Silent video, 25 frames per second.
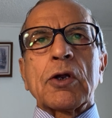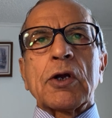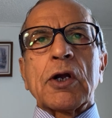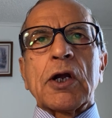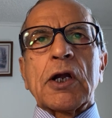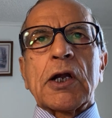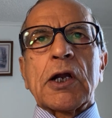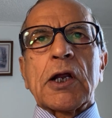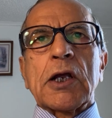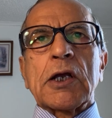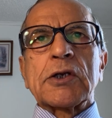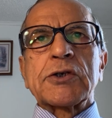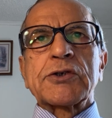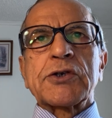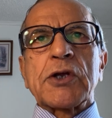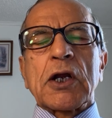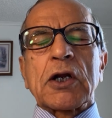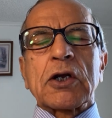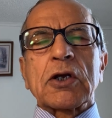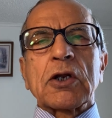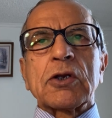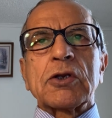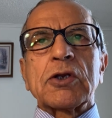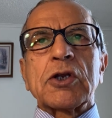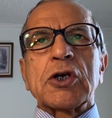retail
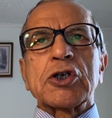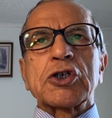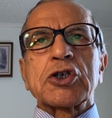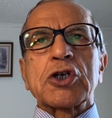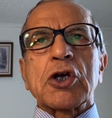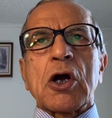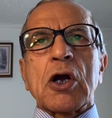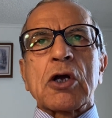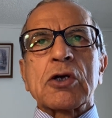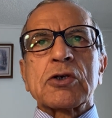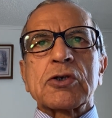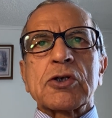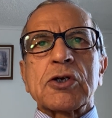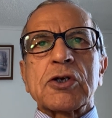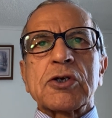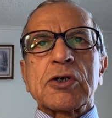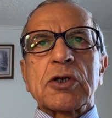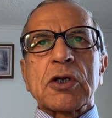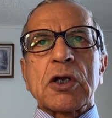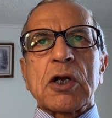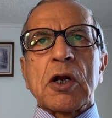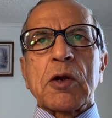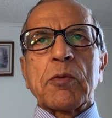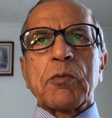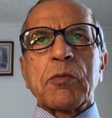sector, they charged
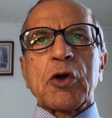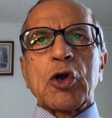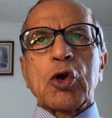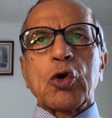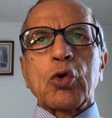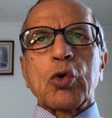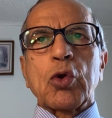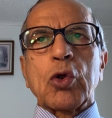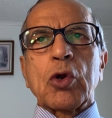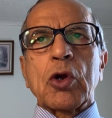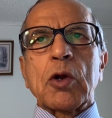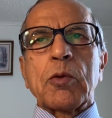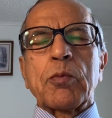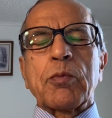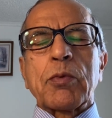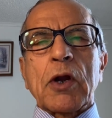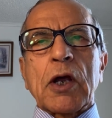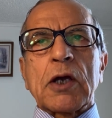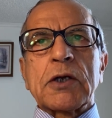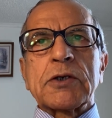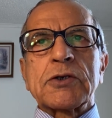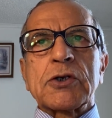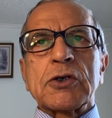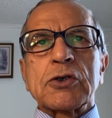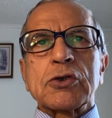discriminatory
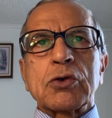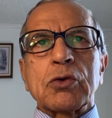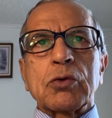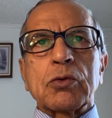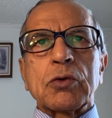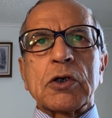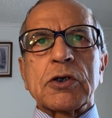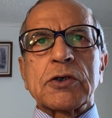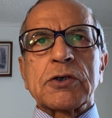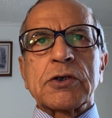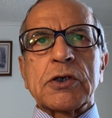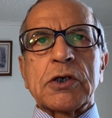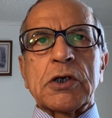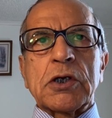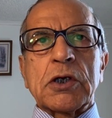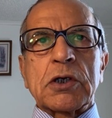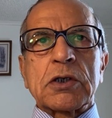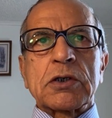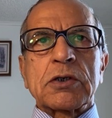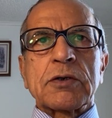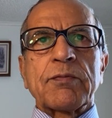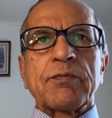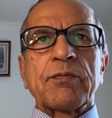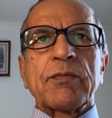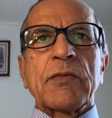prices to the
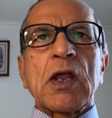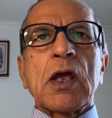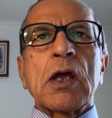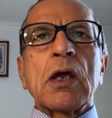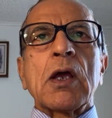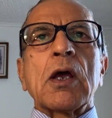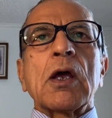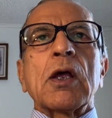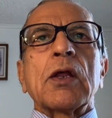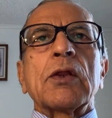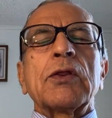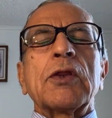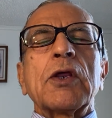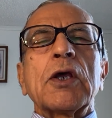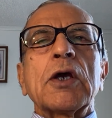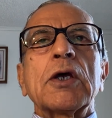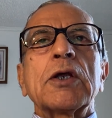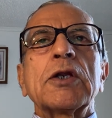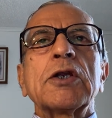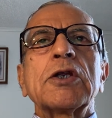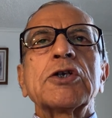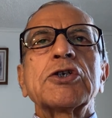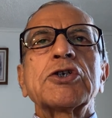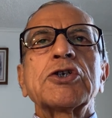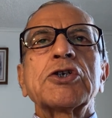Sikhs. They
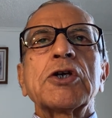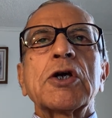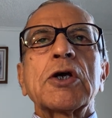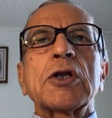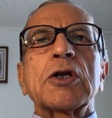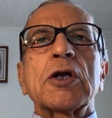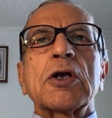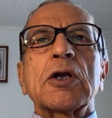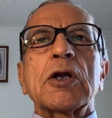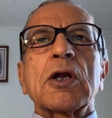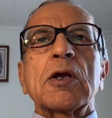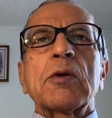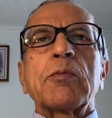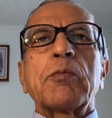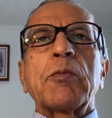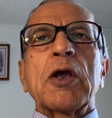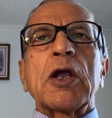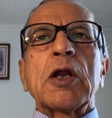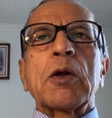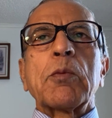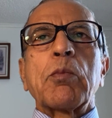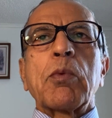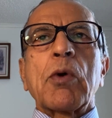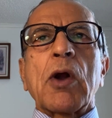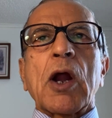initiated and
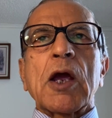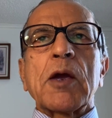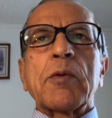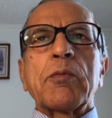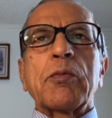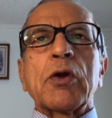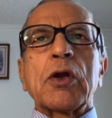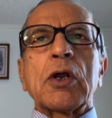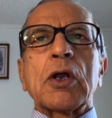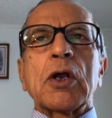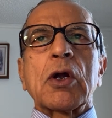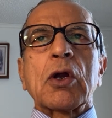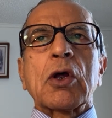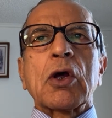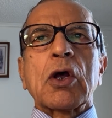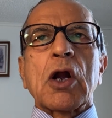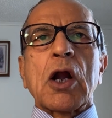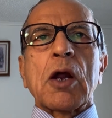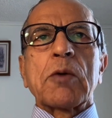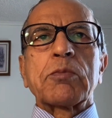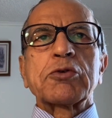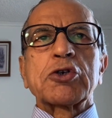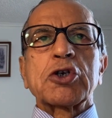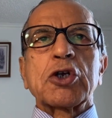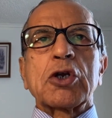made bribery and
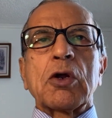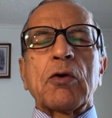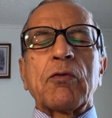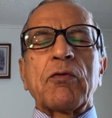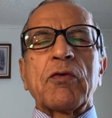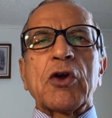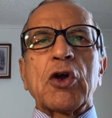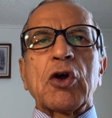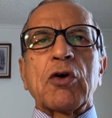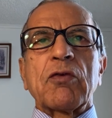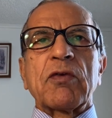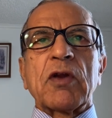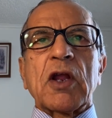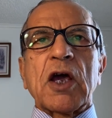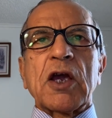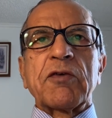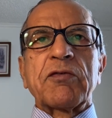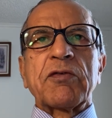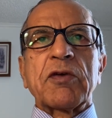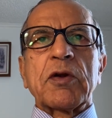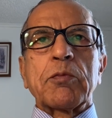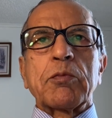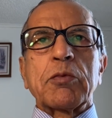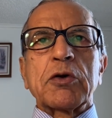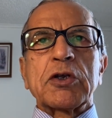corruption a way of life
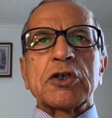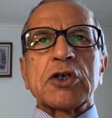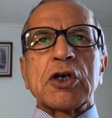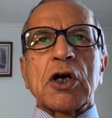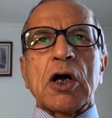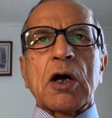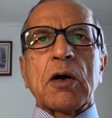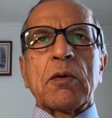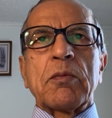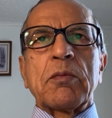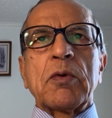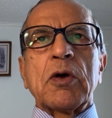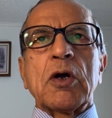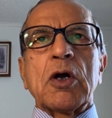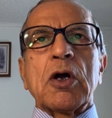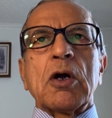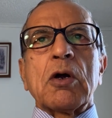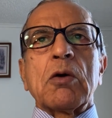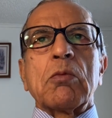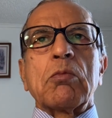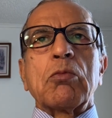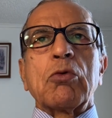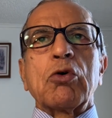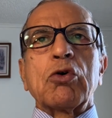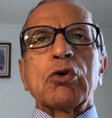in Punjab.
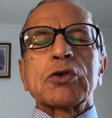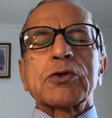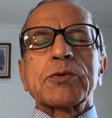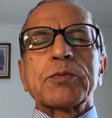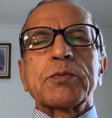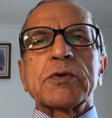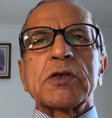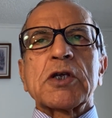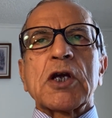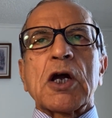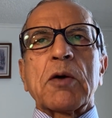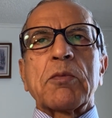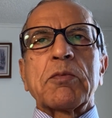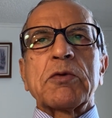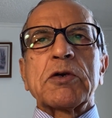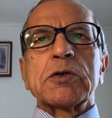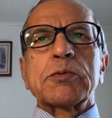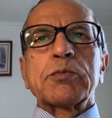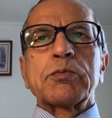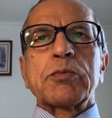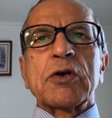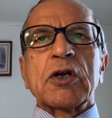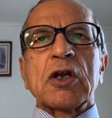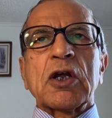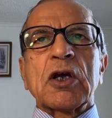Most Punjabis,
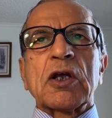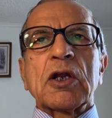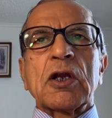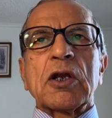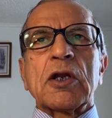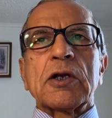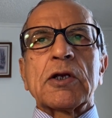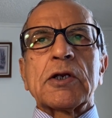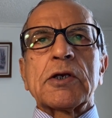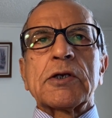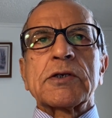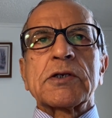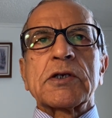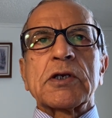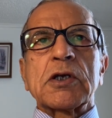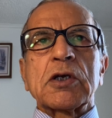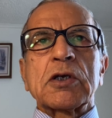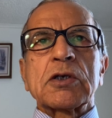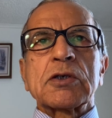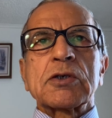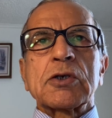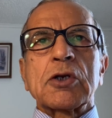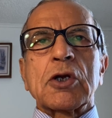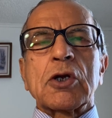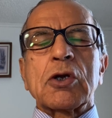particularly
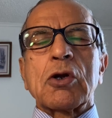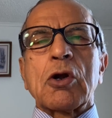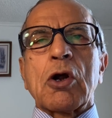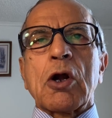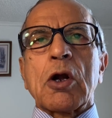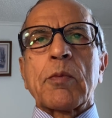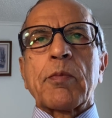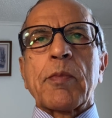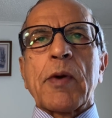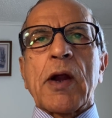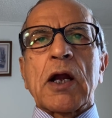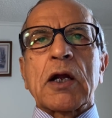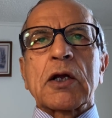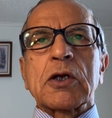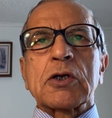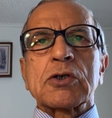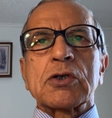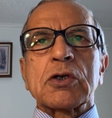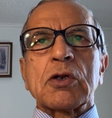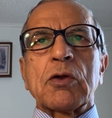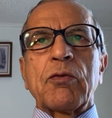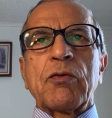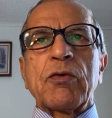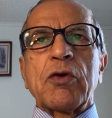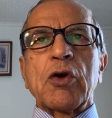Sikhs, did not practice
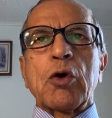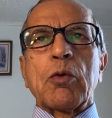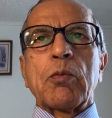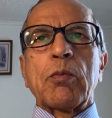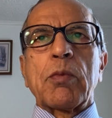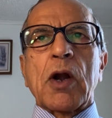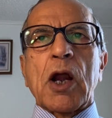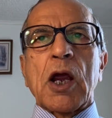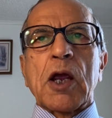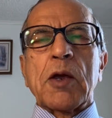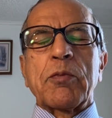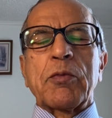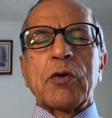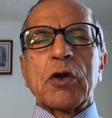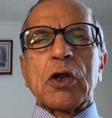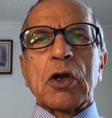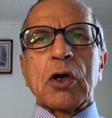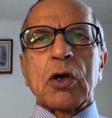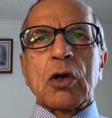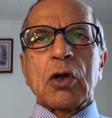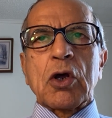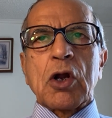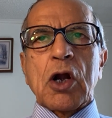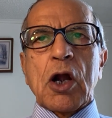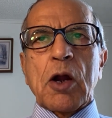the way of bribery
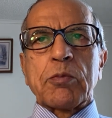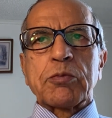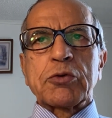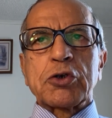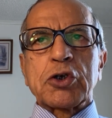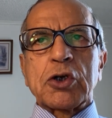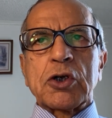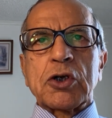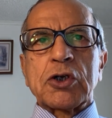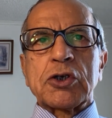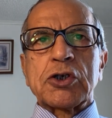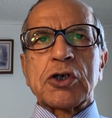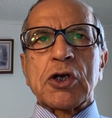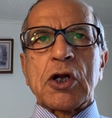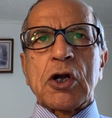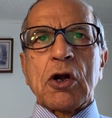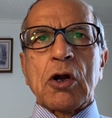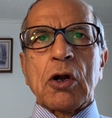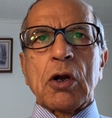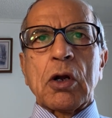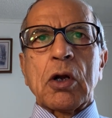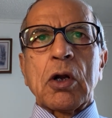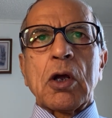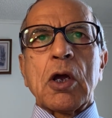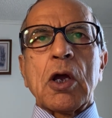and corruption in
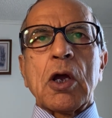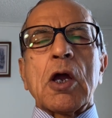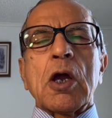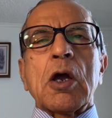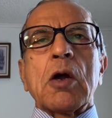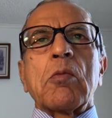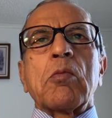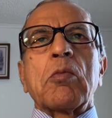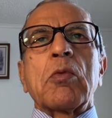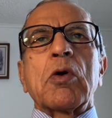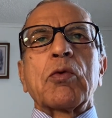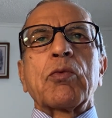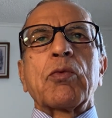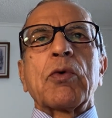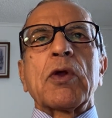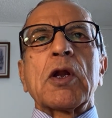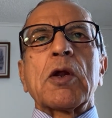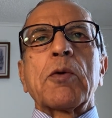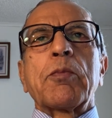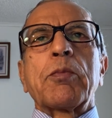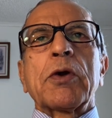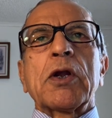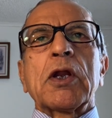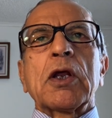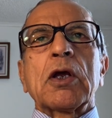general. But when a
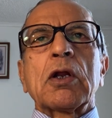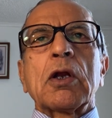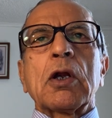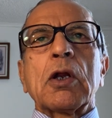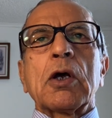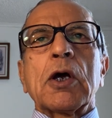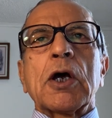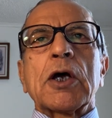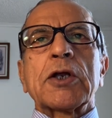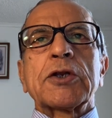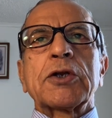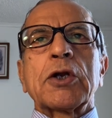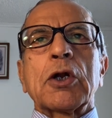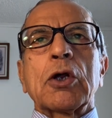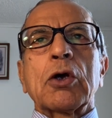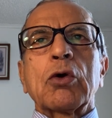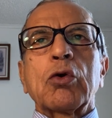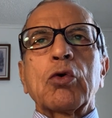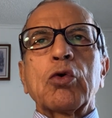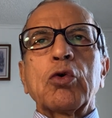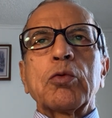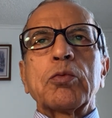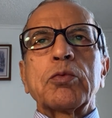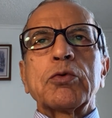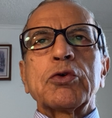particular ethnic
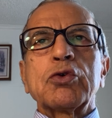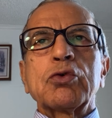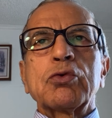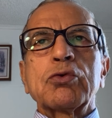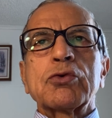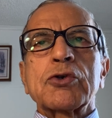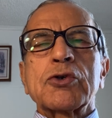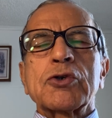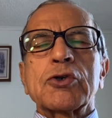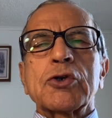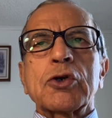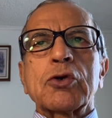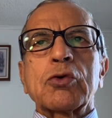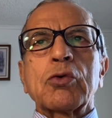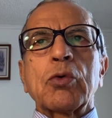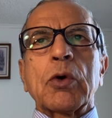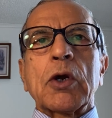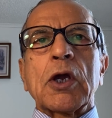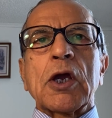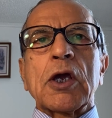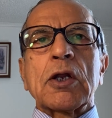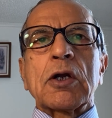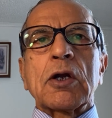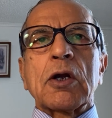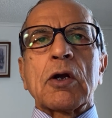group uses it to
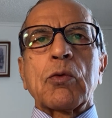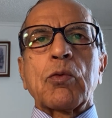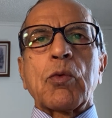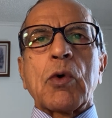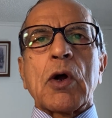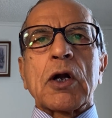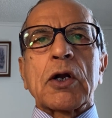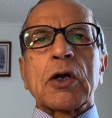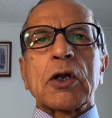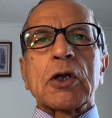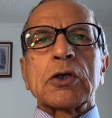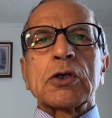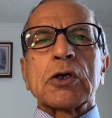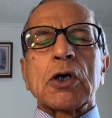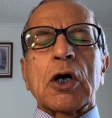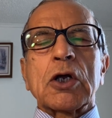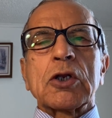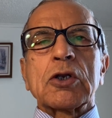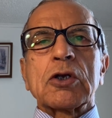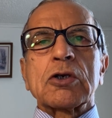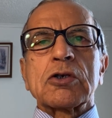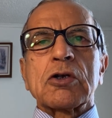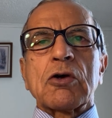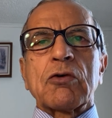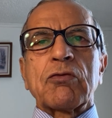gain advantage,
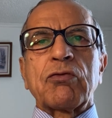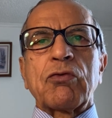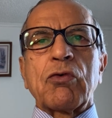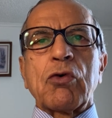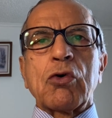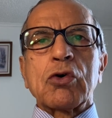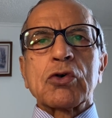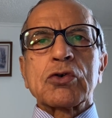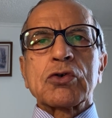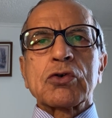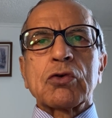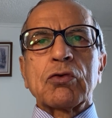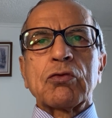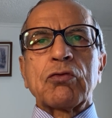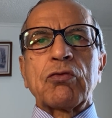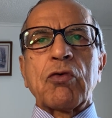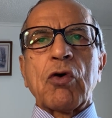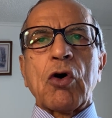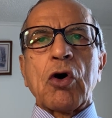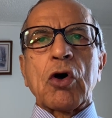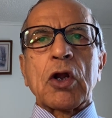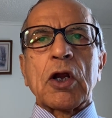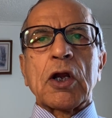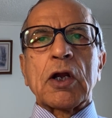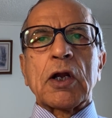others are forced to
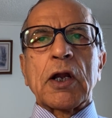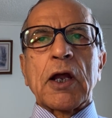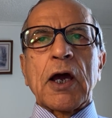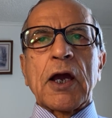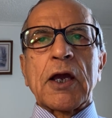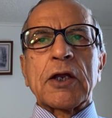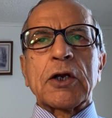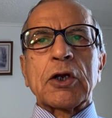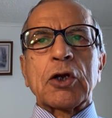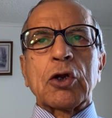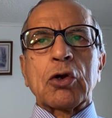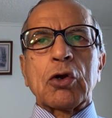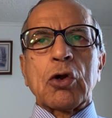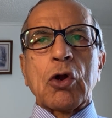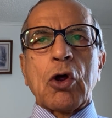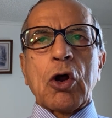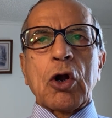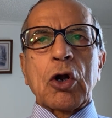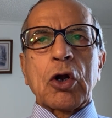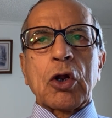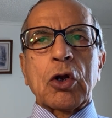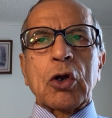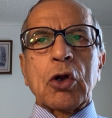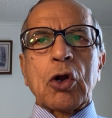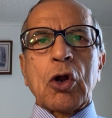fall in line in
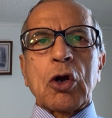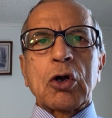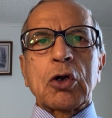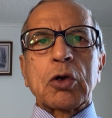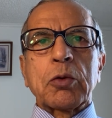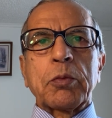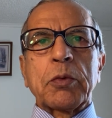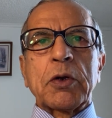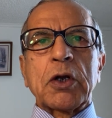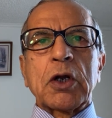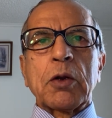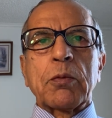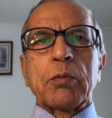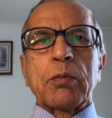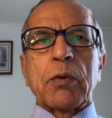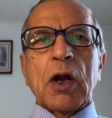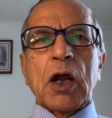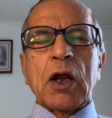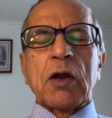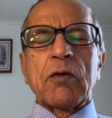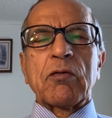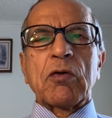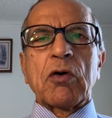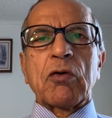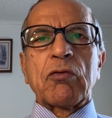order not to be
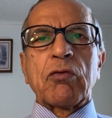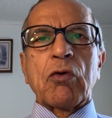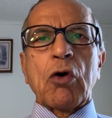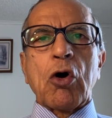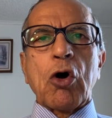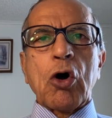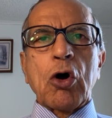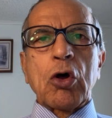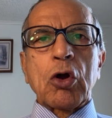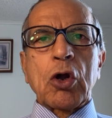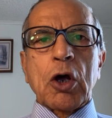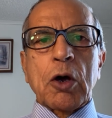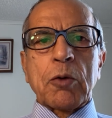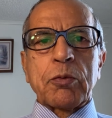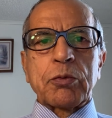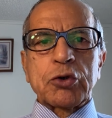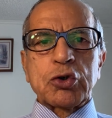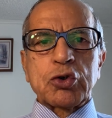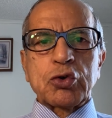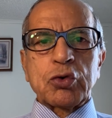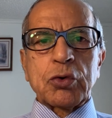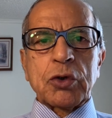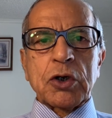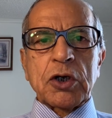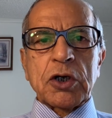deprived of all
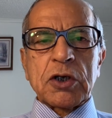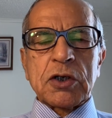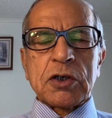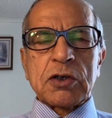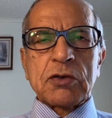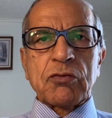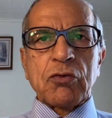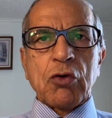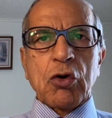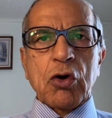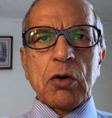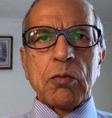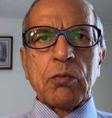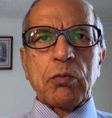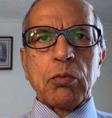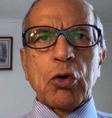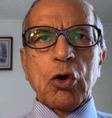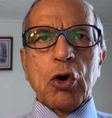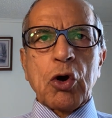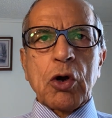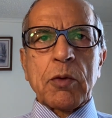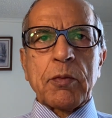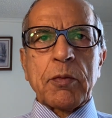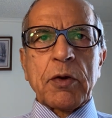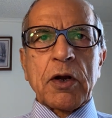opportunities for
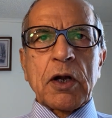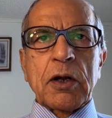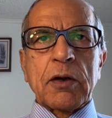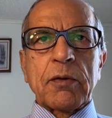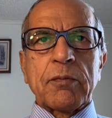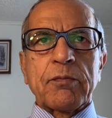employment.